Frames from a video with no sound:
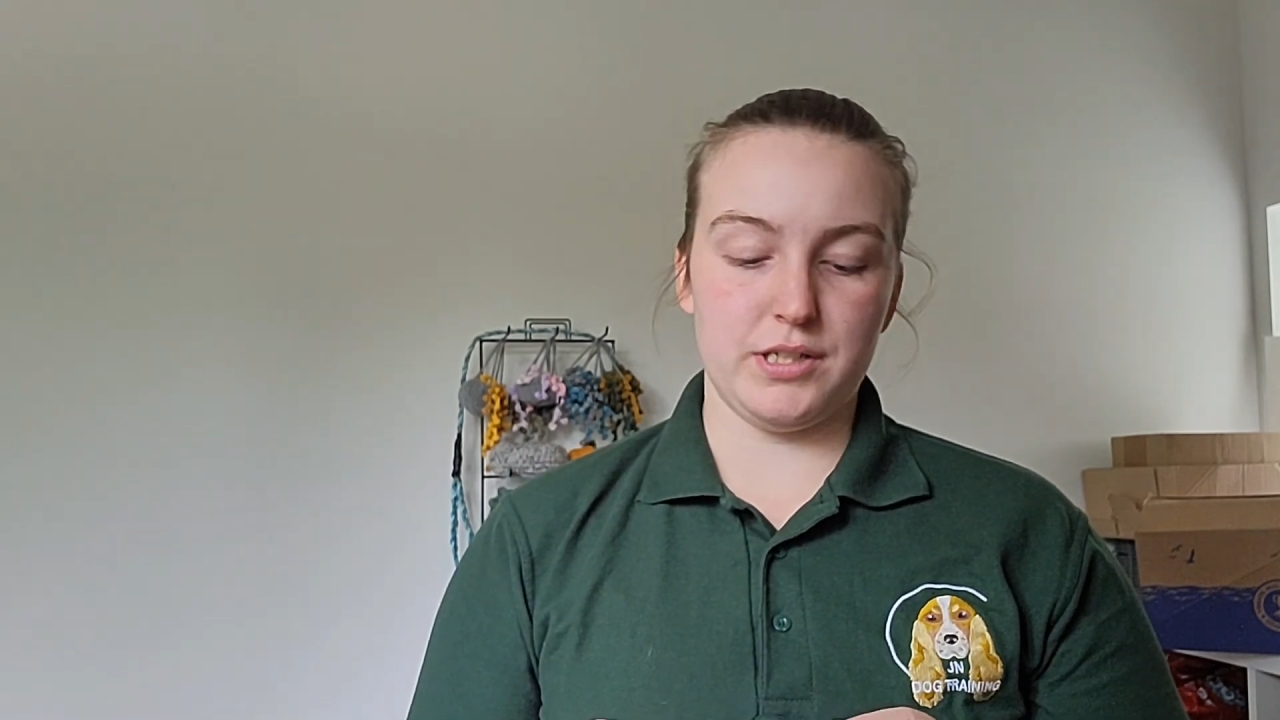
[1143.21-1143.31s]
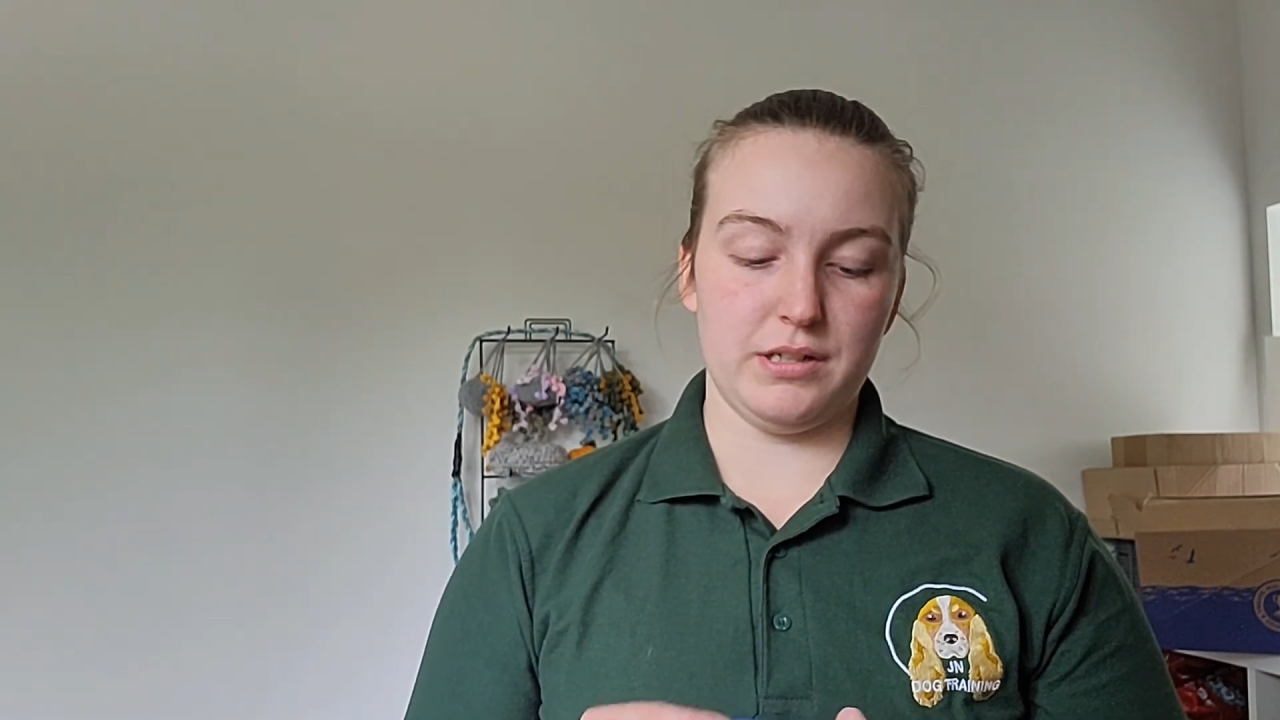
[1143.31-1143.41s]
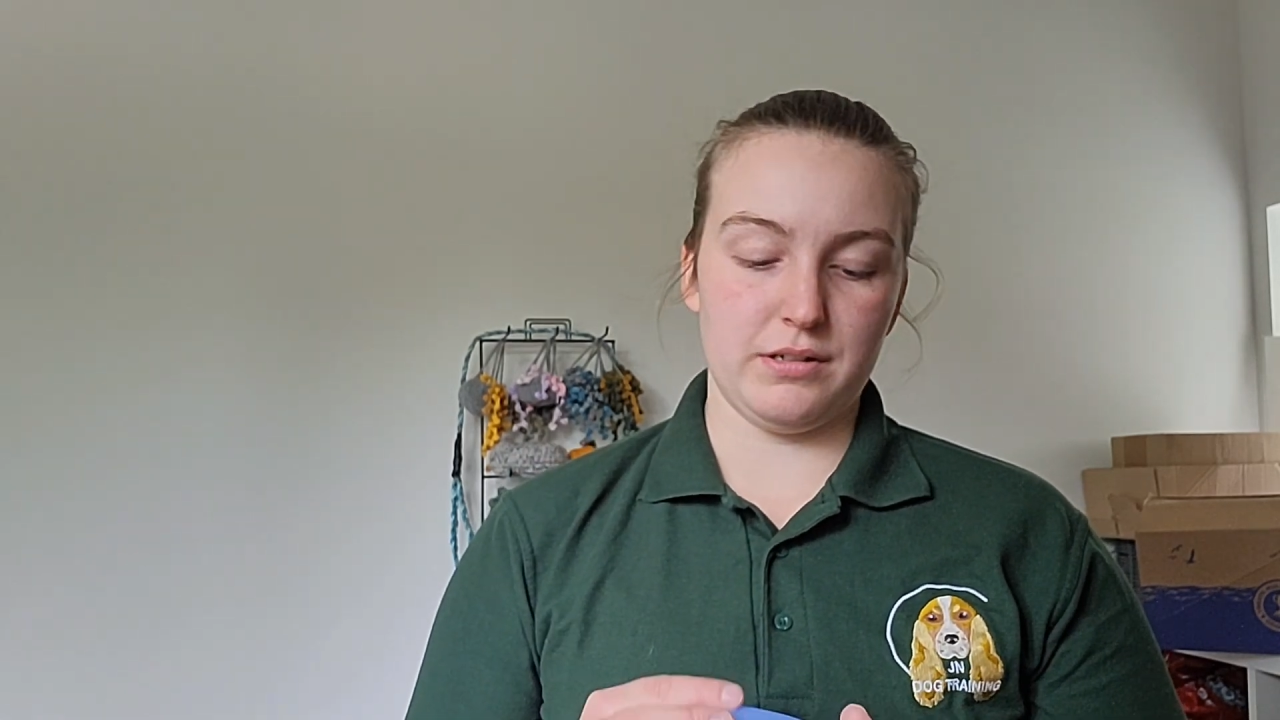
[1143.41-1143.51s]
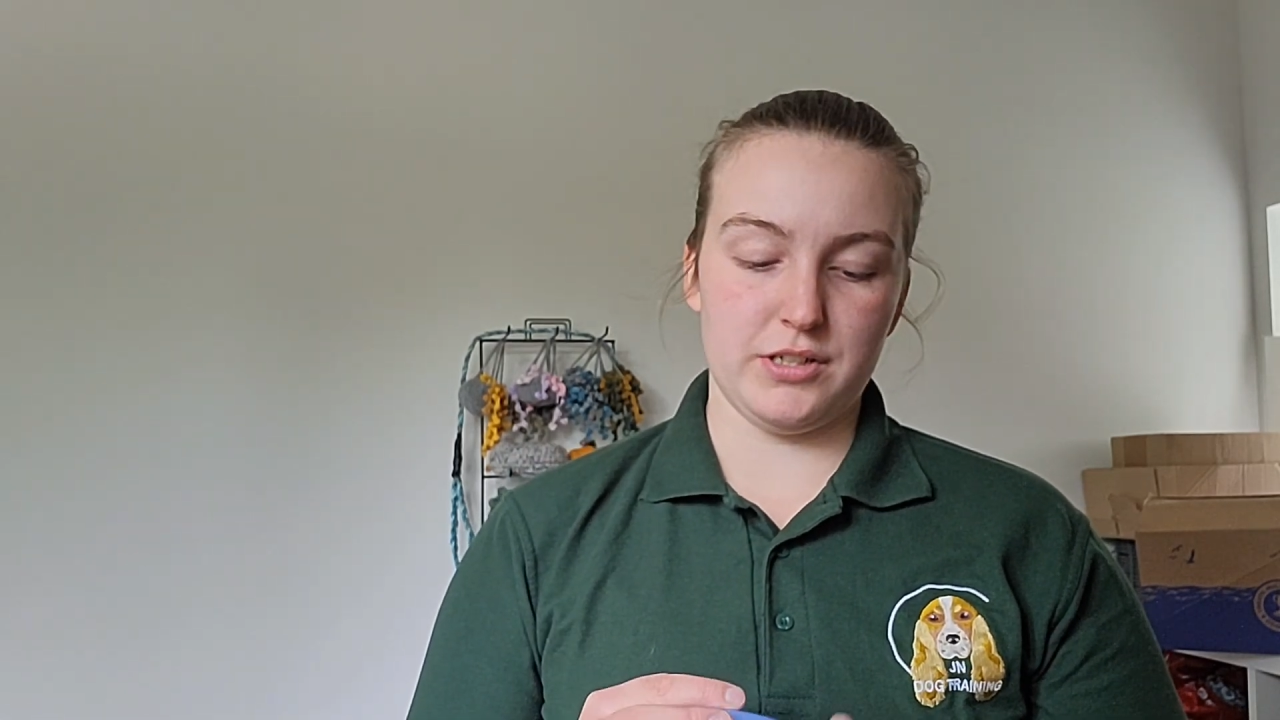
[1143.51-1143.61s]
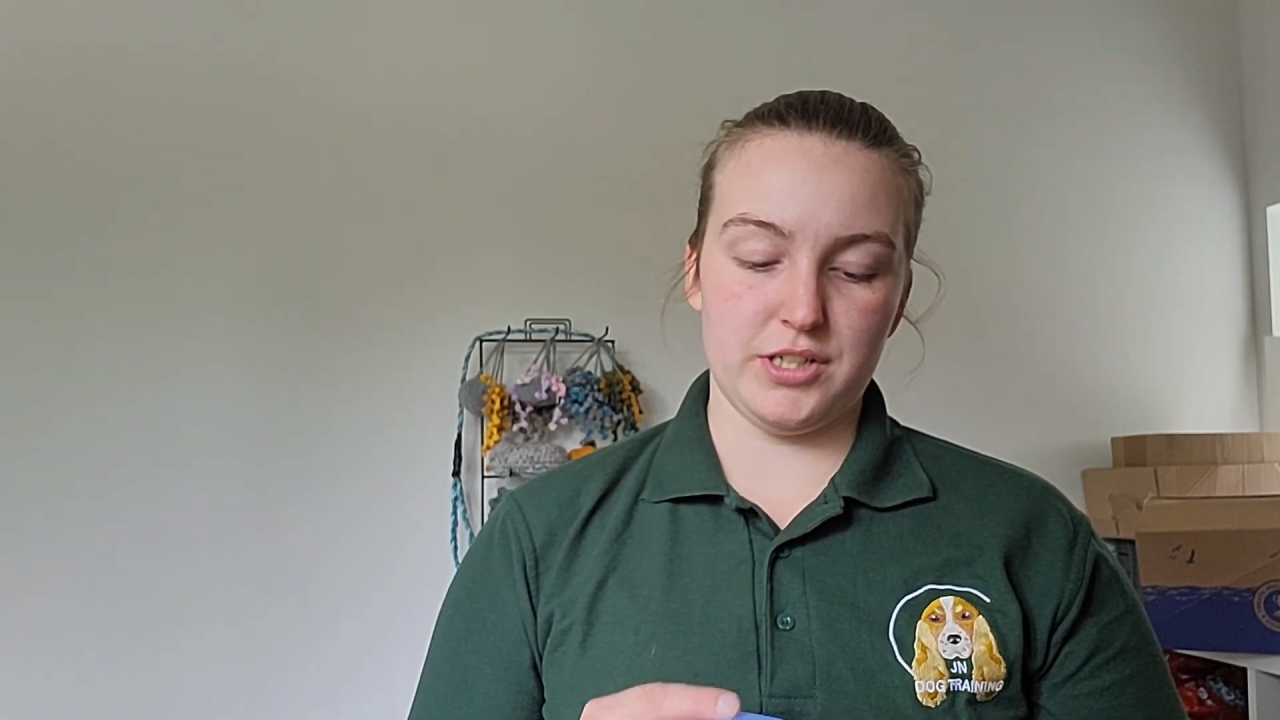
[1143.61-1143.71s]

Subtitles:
you could